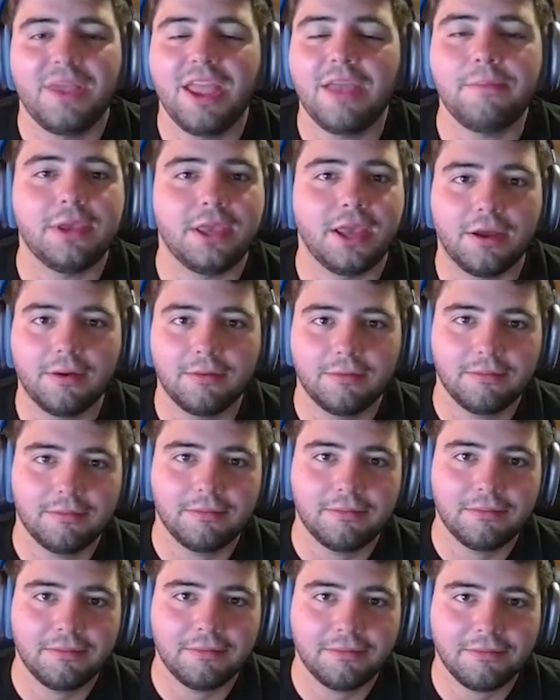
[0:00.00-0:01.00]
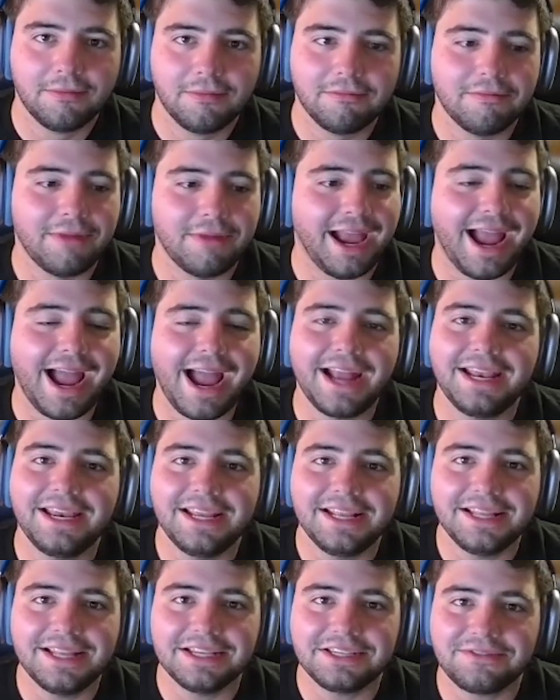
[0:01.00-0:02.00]
hit me up. I
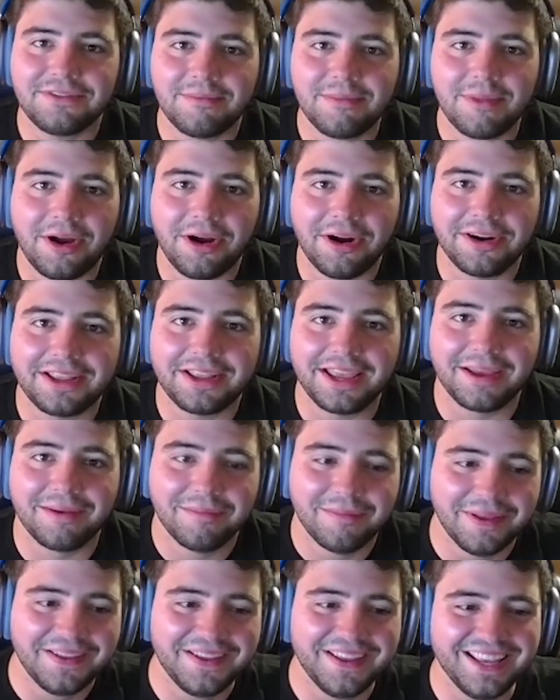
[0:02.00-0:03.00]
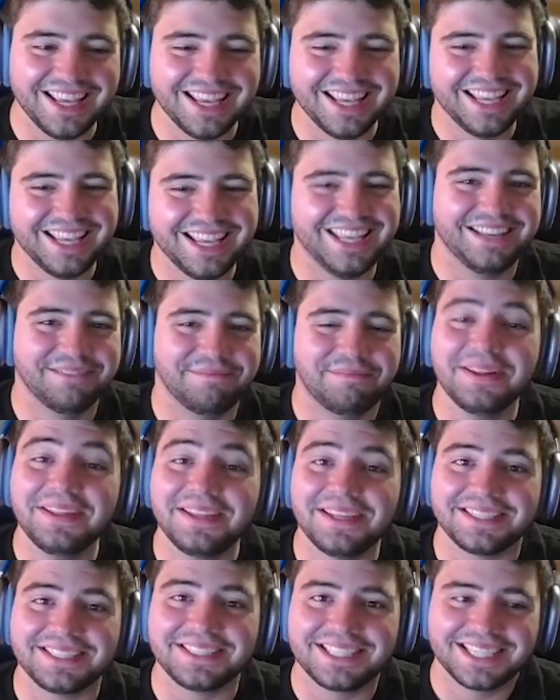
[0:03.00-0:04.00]
need this from the hard cam.
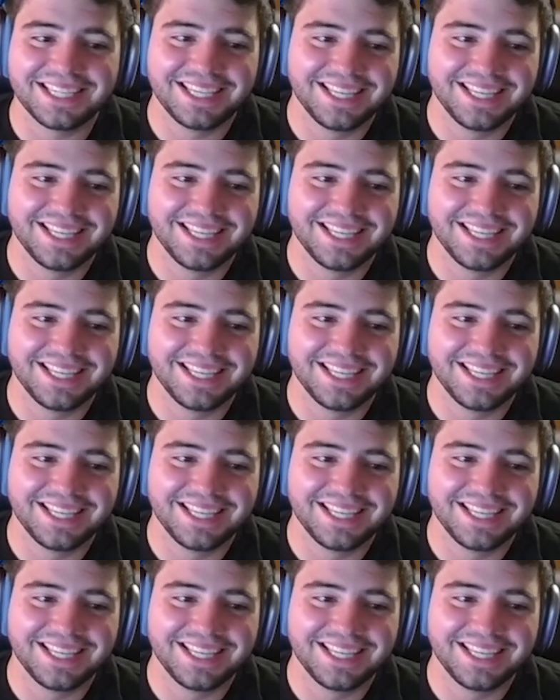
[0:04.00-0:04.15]
Please